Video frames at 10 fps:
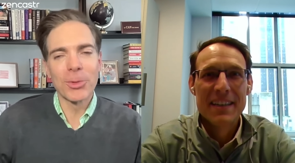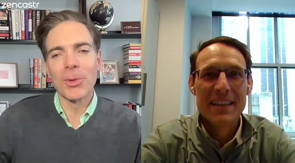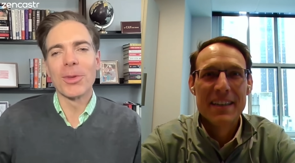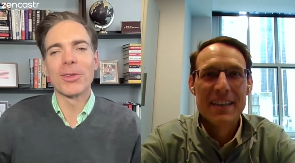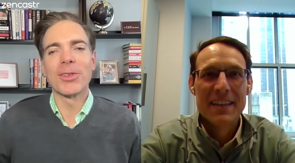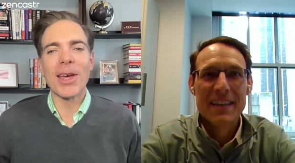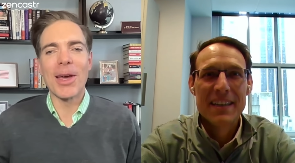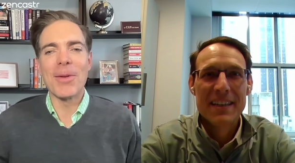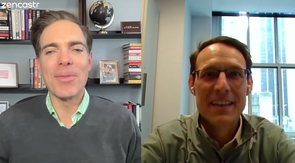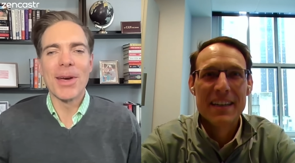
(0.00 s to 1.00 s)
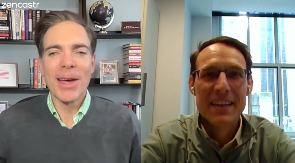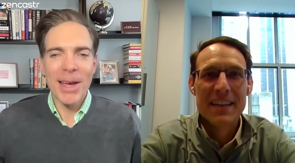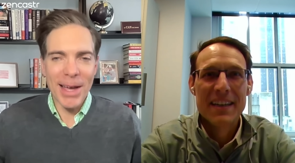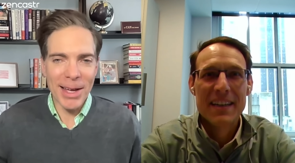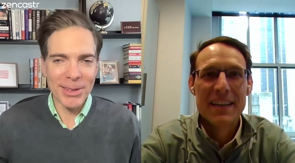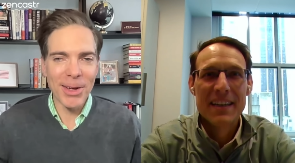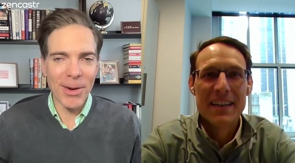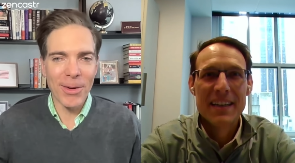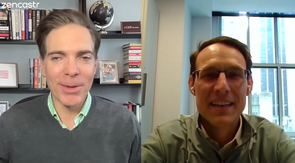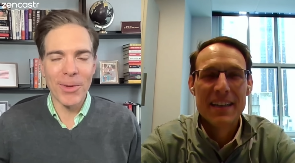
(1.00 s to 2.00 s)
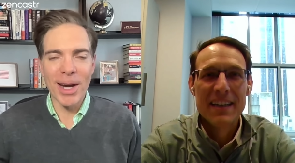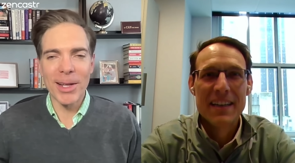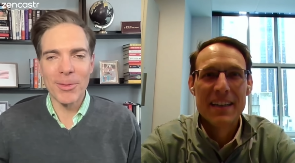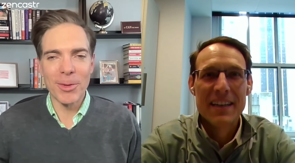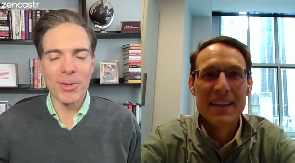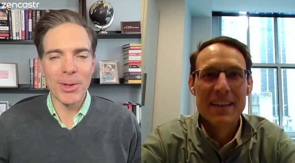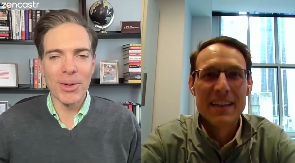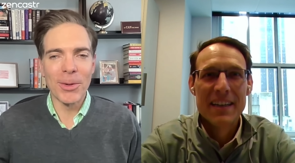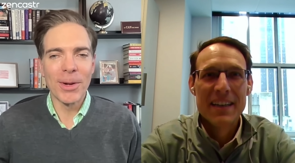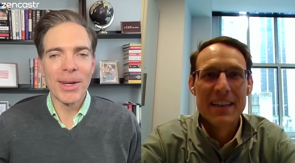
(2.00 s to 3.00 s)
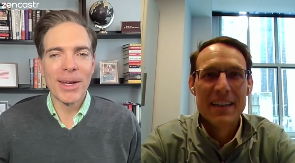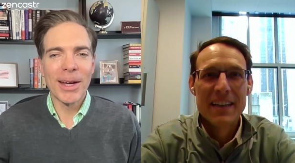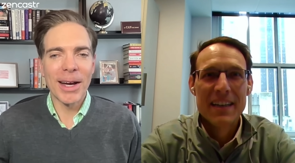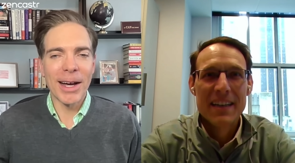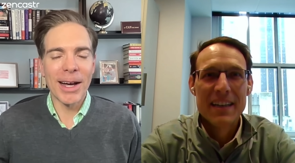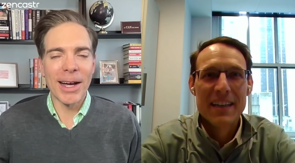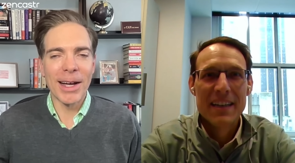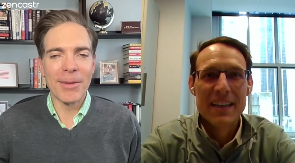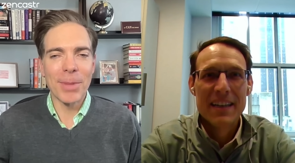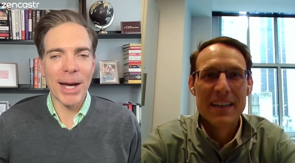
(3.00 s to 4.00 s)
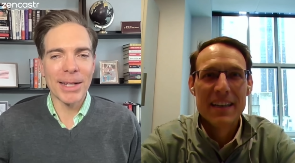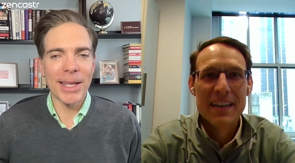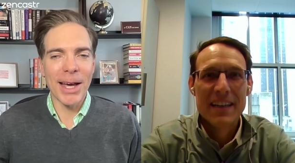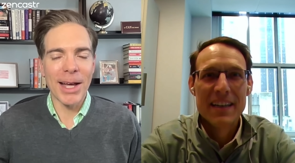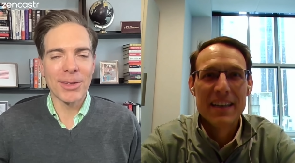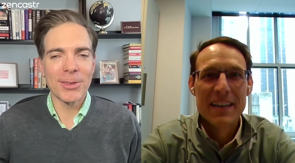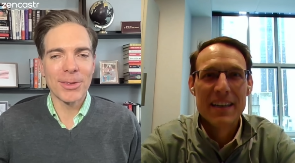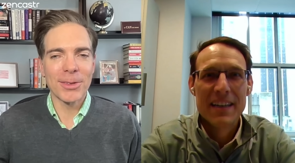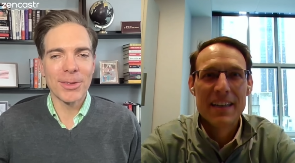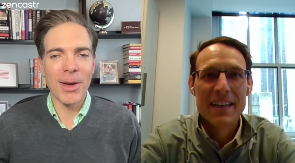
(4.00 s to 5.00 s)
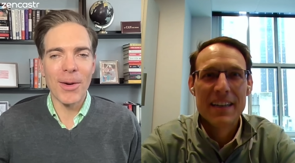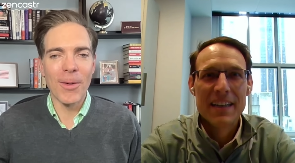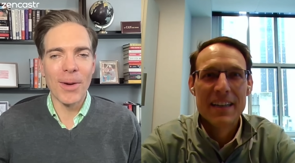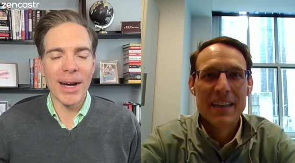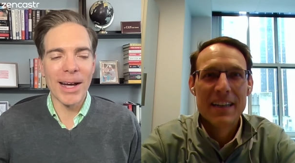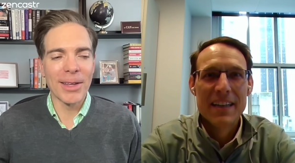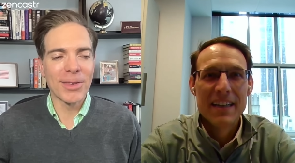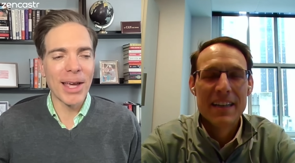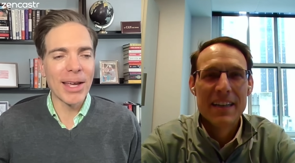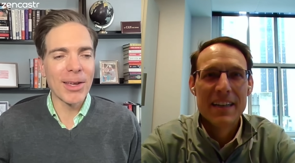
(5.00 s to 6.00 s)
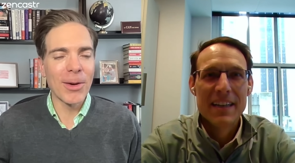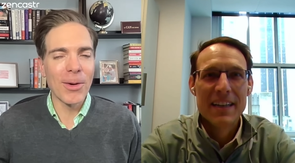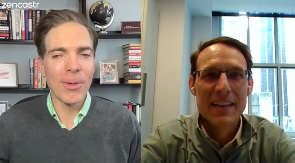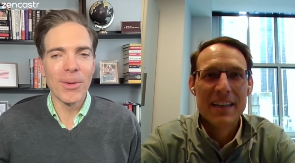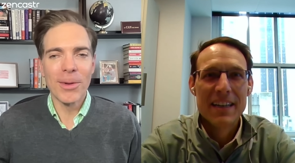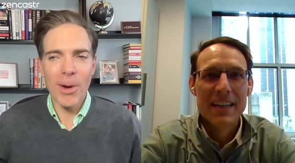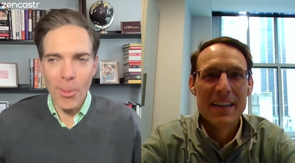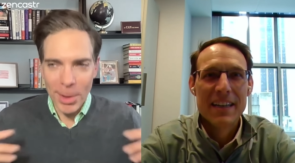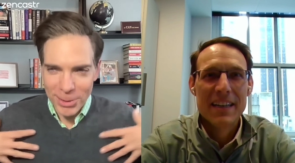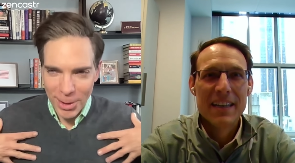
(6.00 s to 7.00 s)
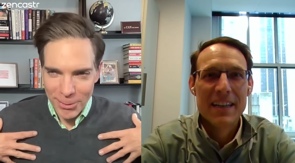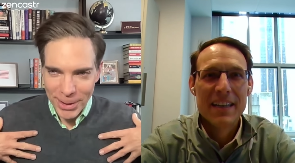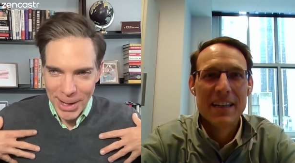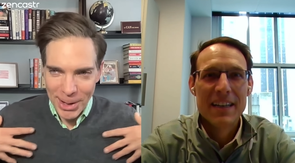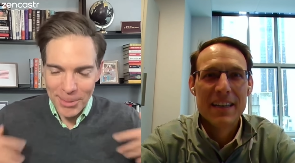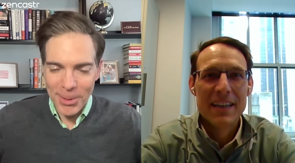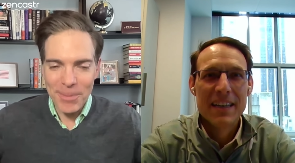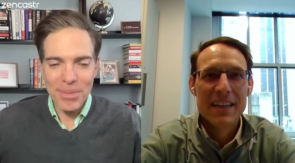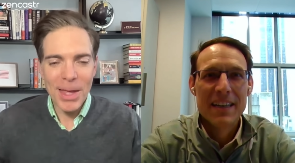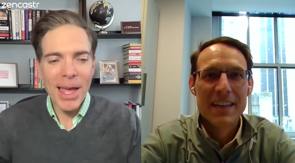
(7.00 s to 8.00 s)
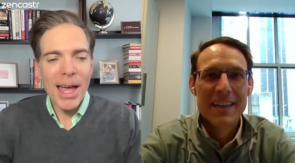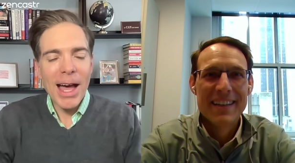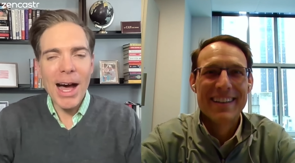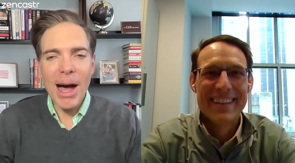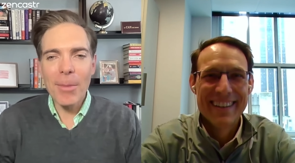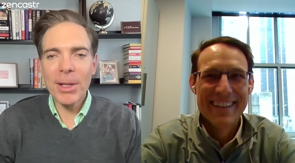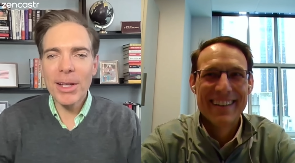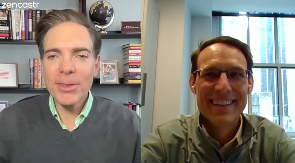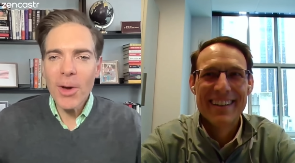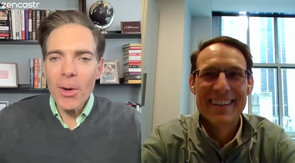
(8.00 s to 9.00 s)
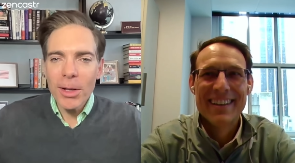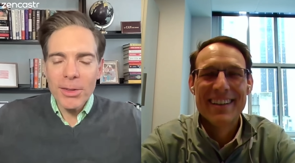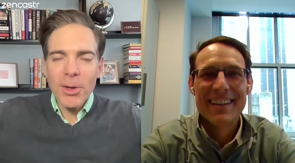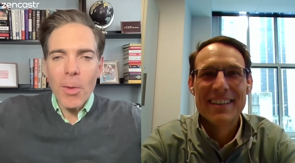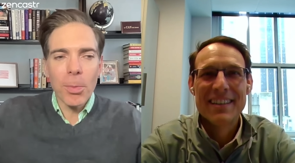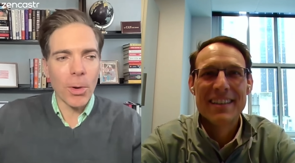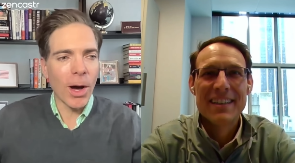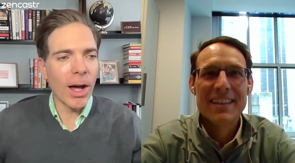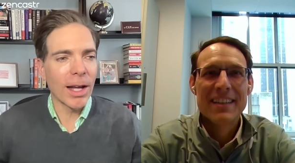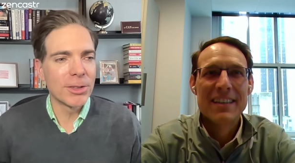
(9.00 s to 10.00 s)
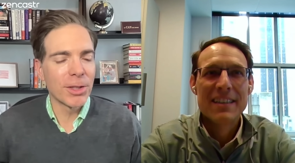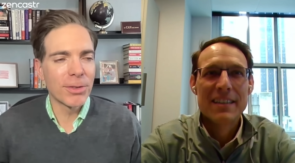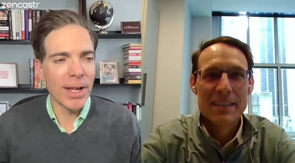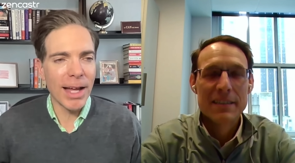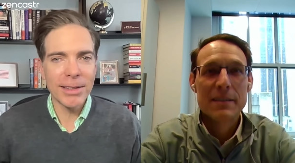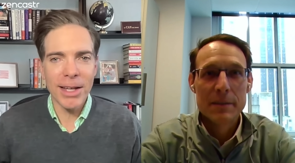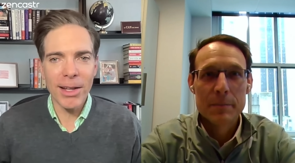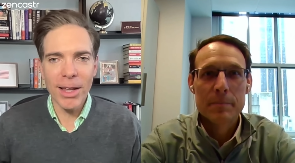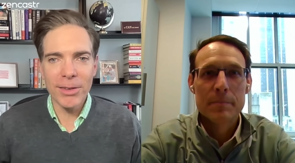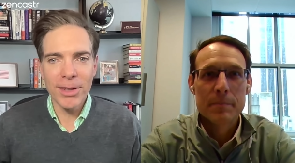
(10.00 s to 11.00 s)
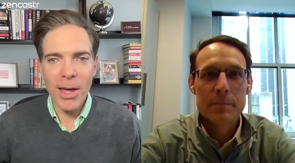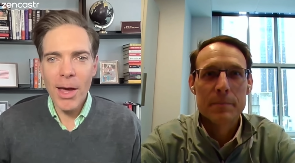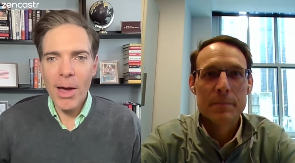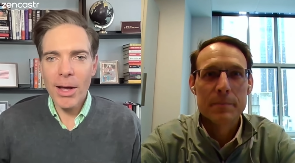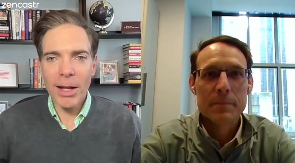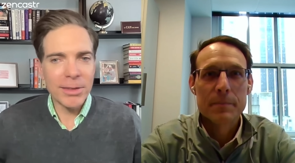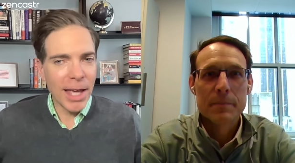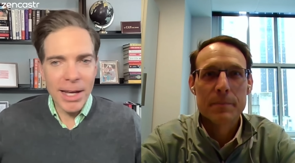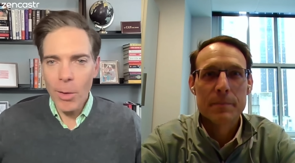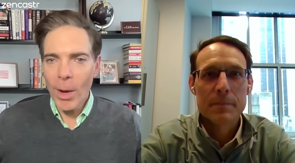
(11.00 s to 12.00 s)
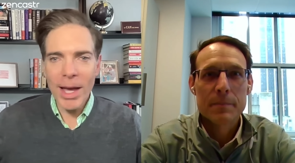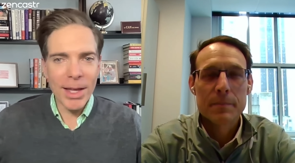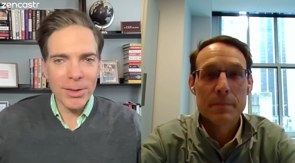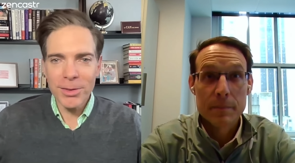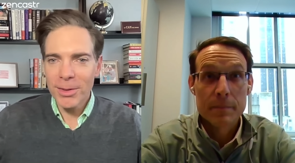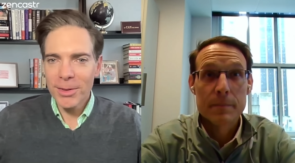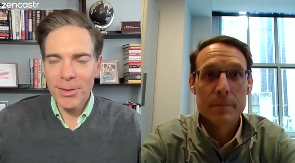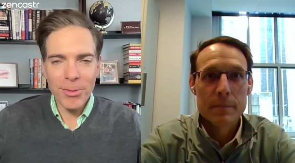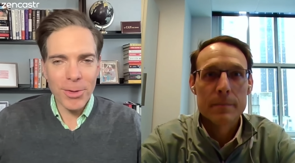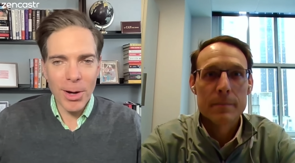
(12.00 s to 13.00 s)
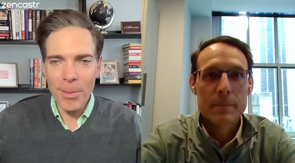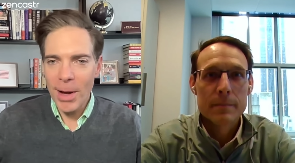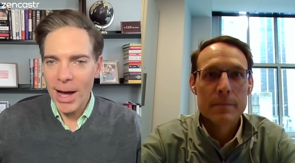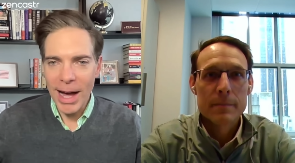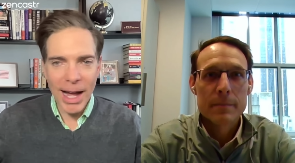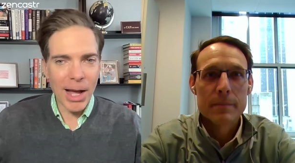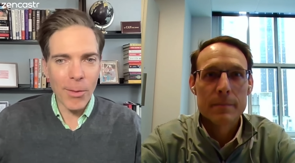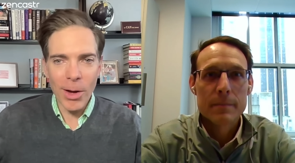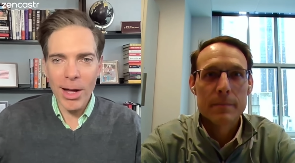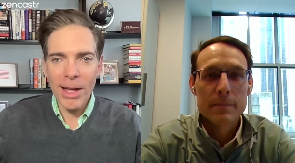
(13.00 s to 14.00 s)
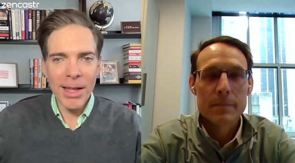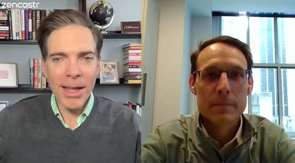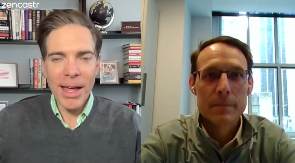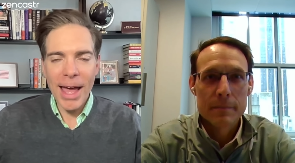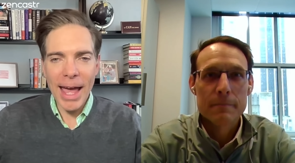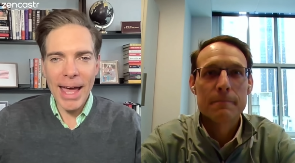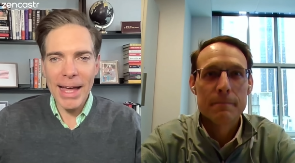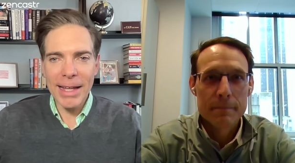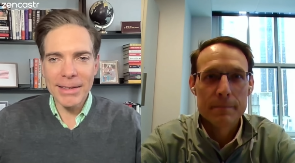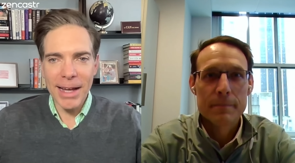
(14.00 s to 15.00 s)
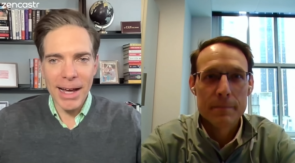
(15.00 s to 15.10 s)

Speaker 1: do the same and go and rate and review podcasts. So thank you. Hold myself accountable. Let's go broad. Just tell us takeaways from Iowa and